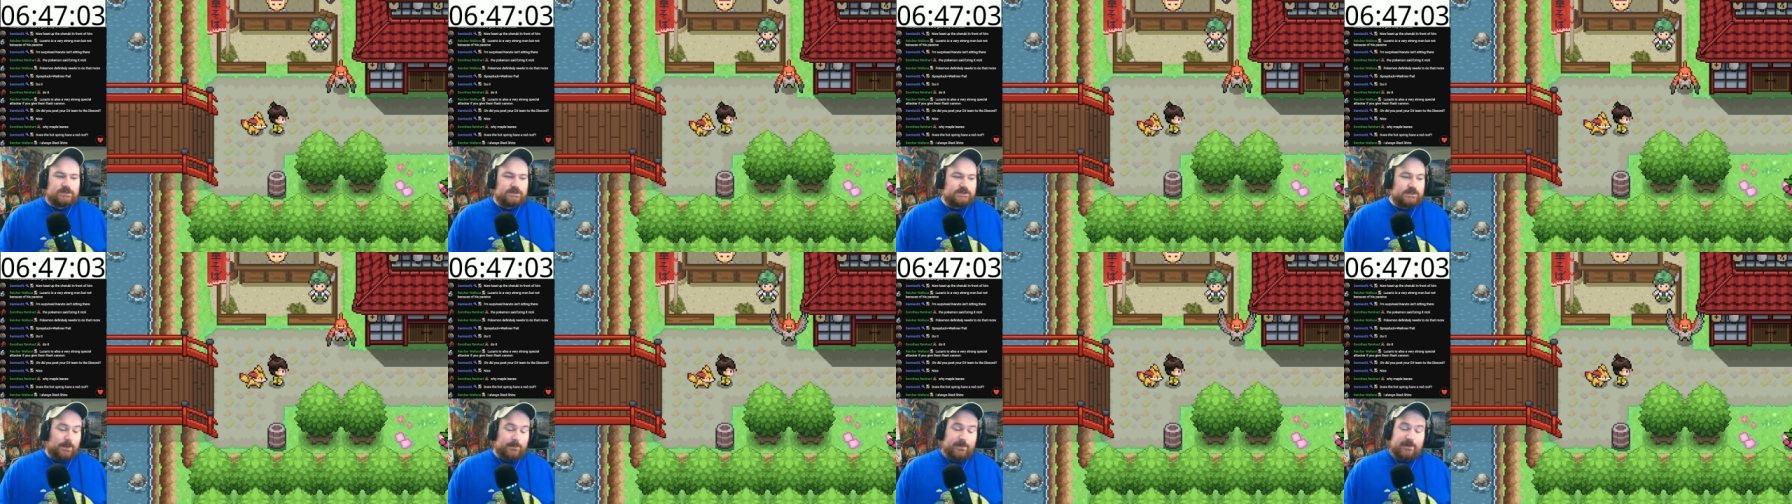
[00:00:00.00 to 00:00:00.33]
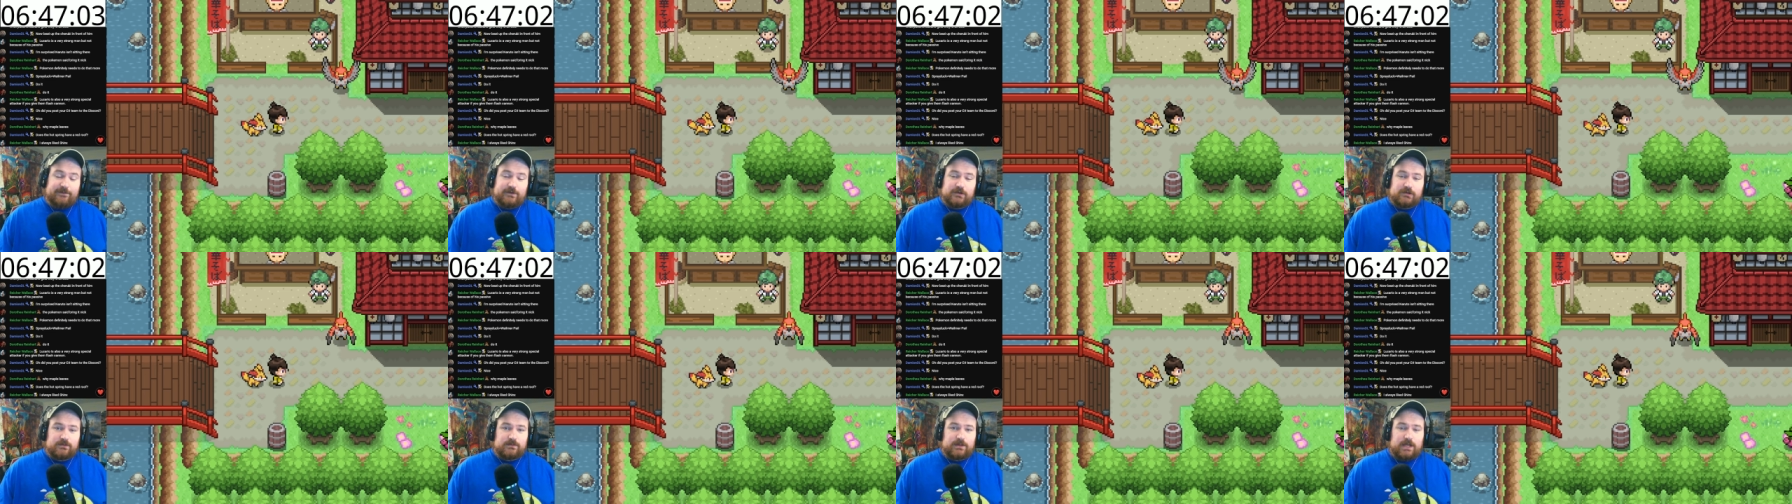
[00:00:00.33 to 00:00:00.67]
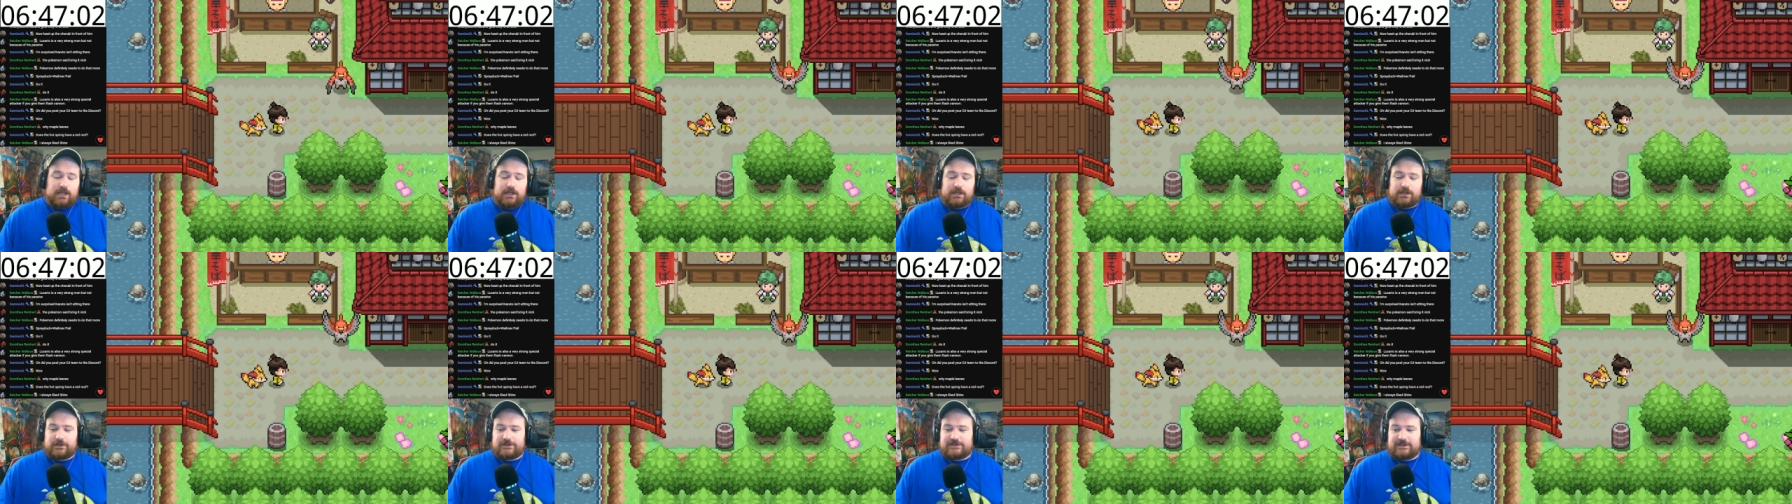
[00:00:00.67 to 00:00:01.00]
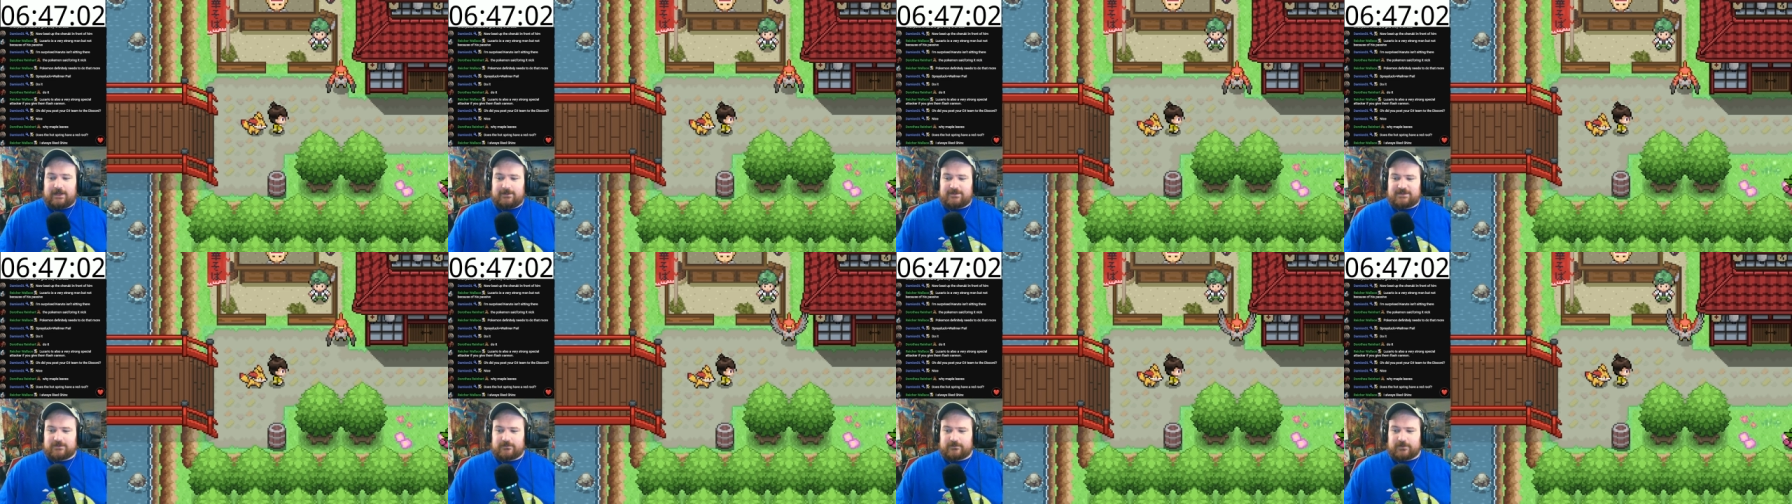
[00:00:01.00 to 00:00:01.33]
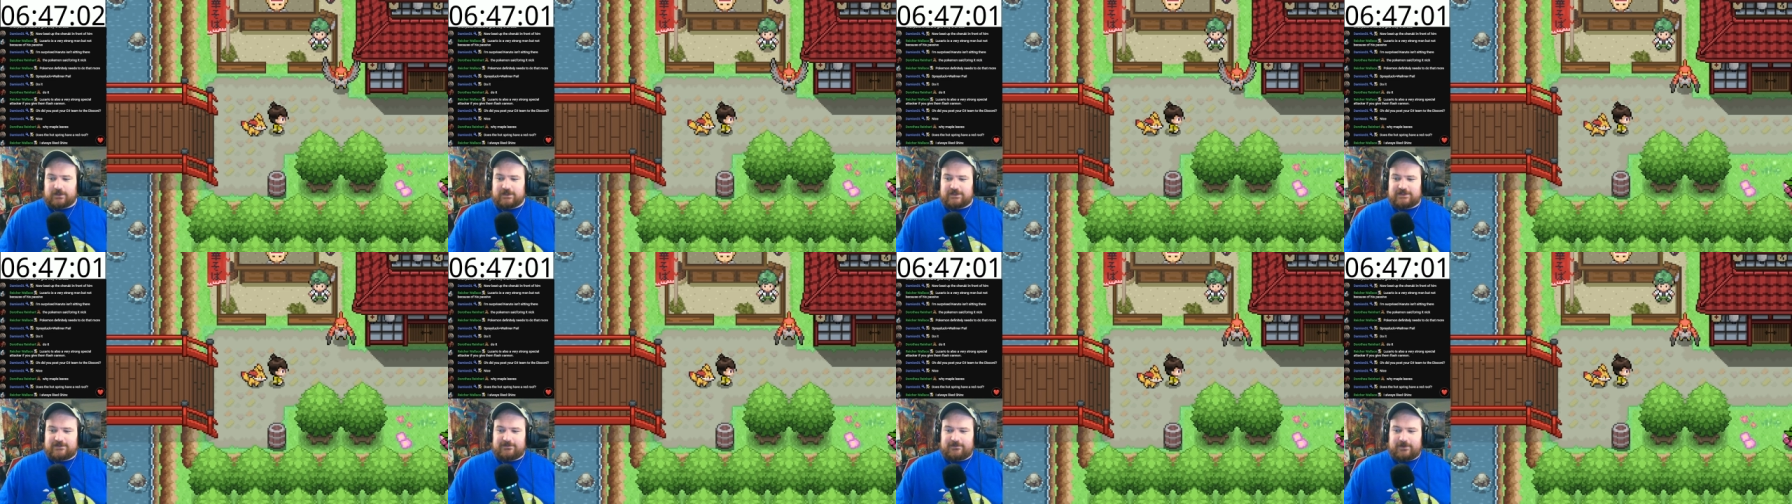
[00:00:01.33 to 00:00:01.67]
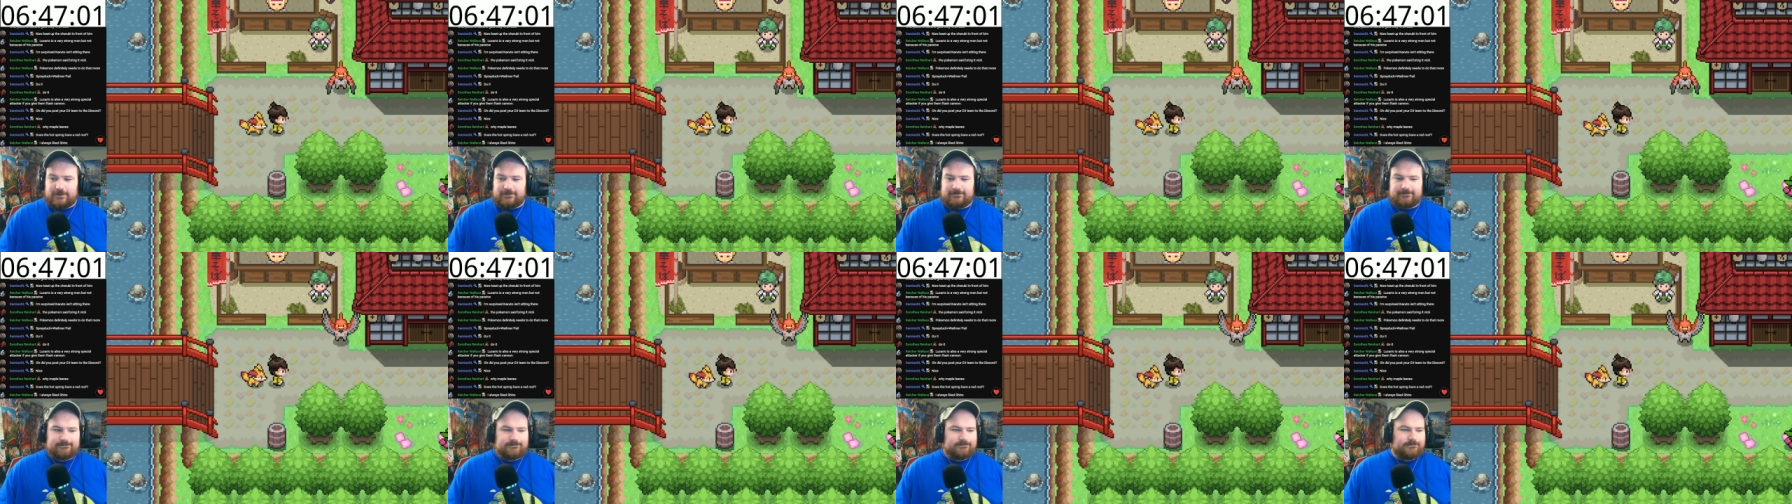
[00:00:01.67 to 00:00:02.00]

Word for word: I'm having a good time so far. This is fun.